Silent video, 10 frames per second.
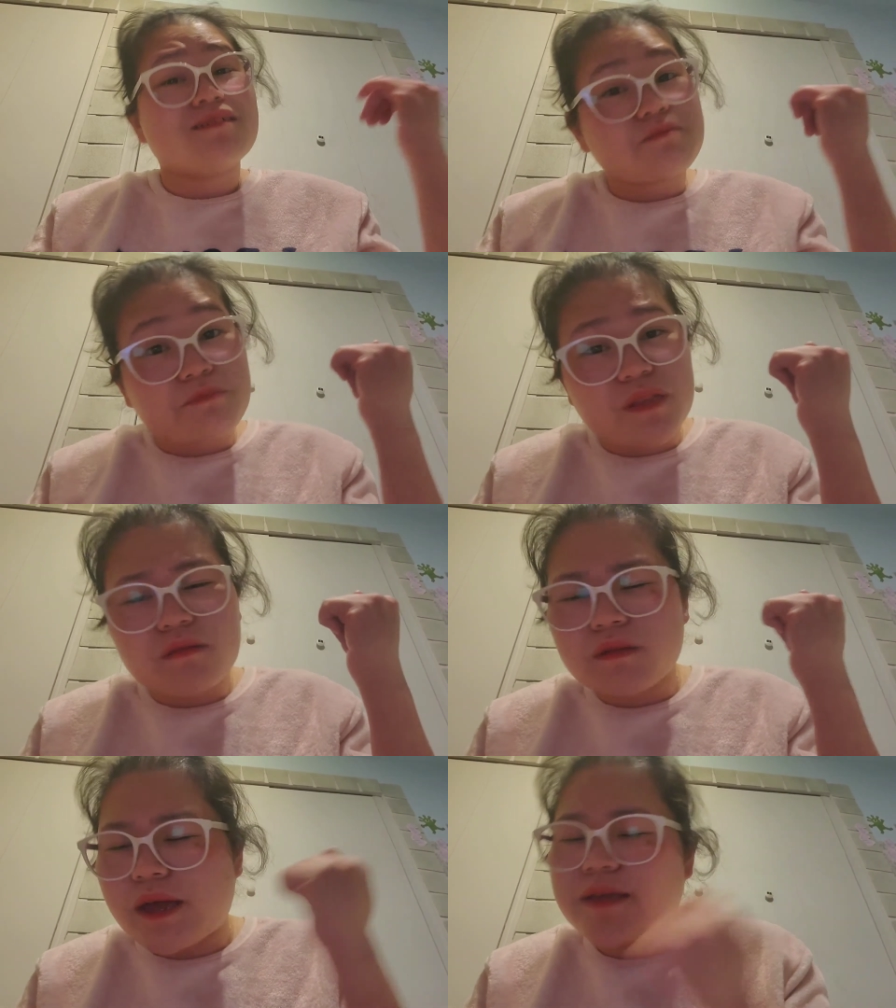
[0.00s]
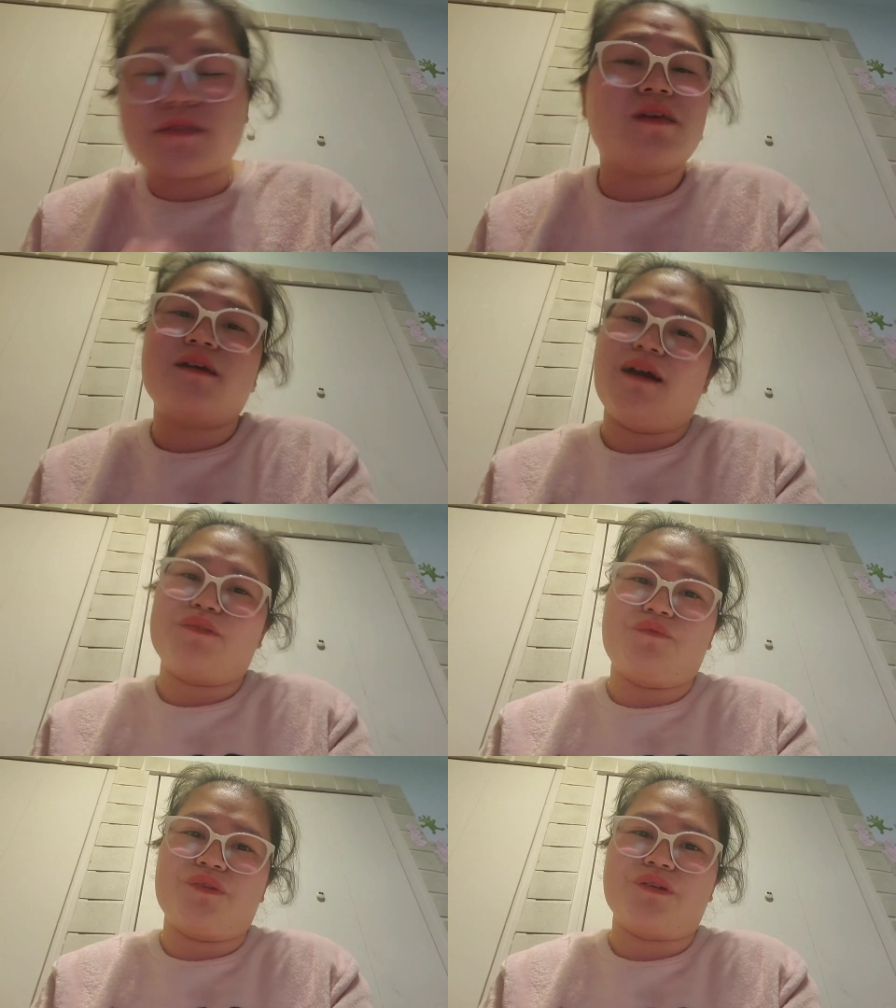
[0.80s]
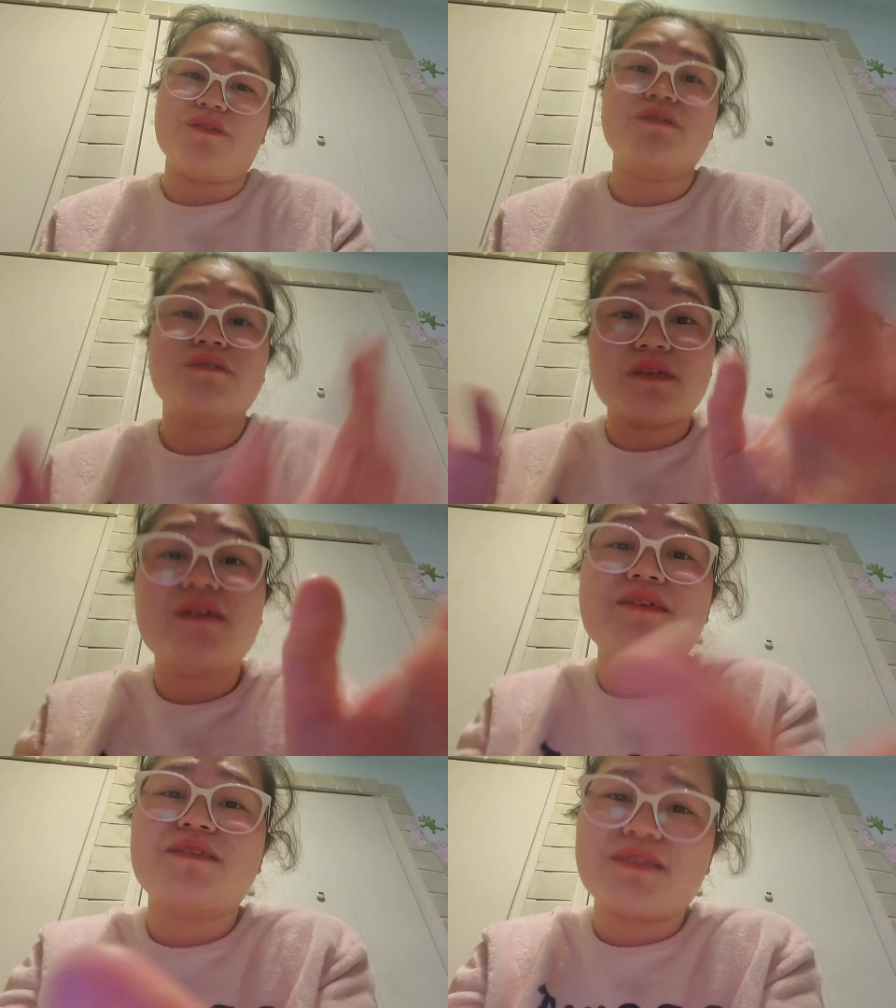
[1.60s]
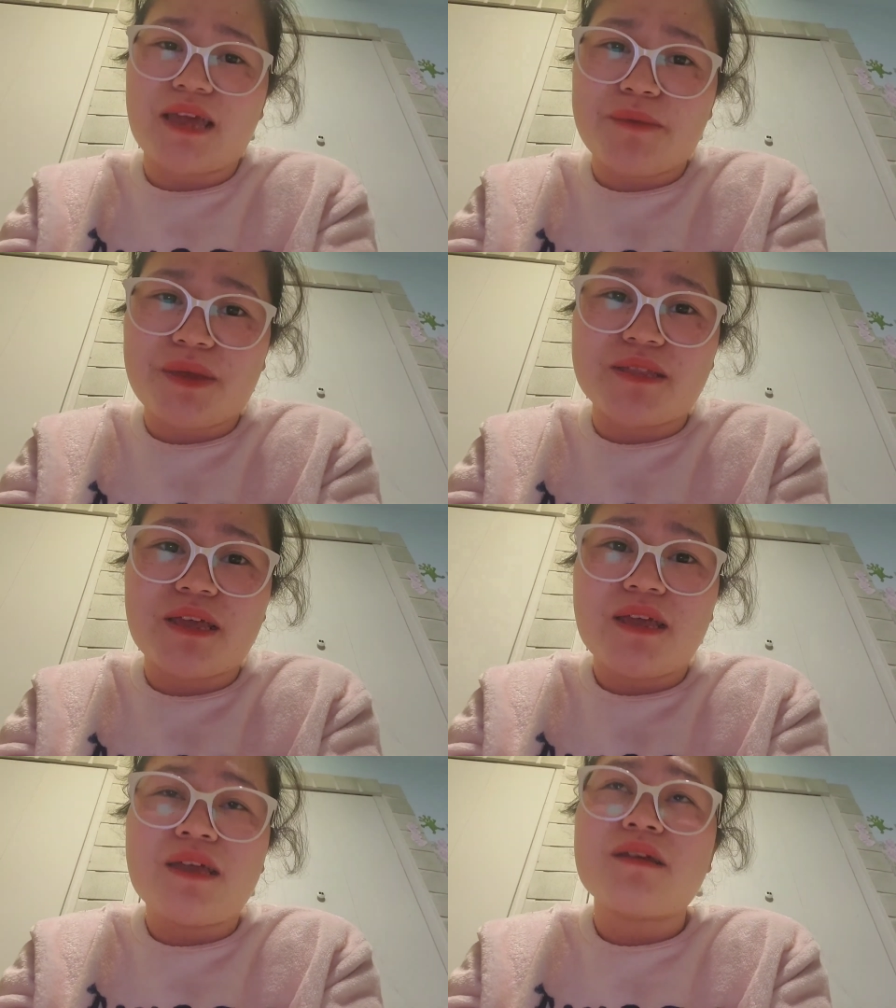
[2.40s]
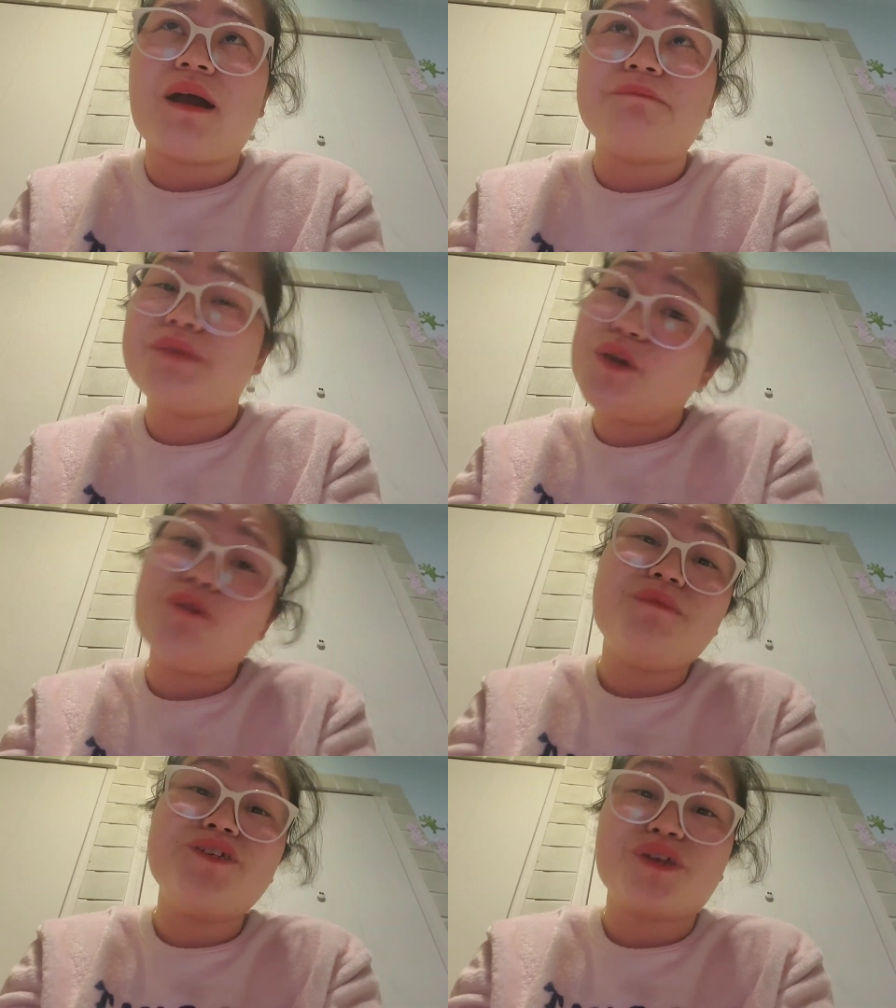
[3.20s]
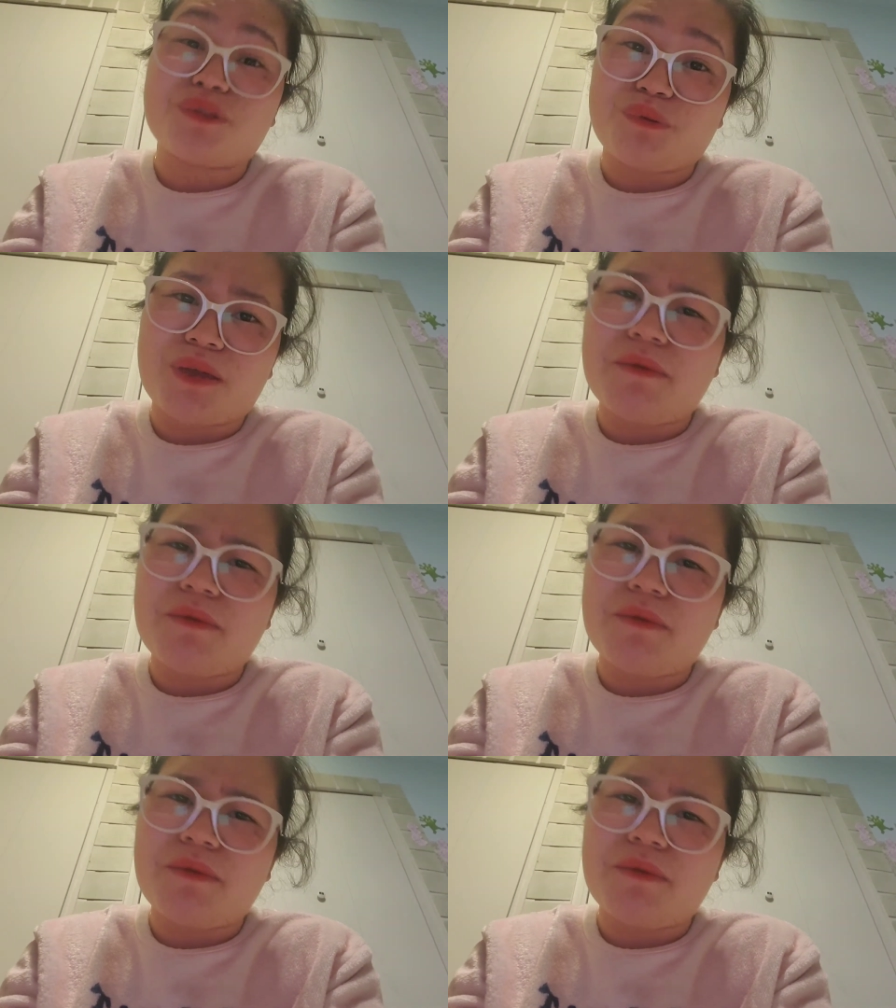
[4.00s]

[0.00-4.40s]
But guys, seek God first. Seek His name and um, be obedient to Him.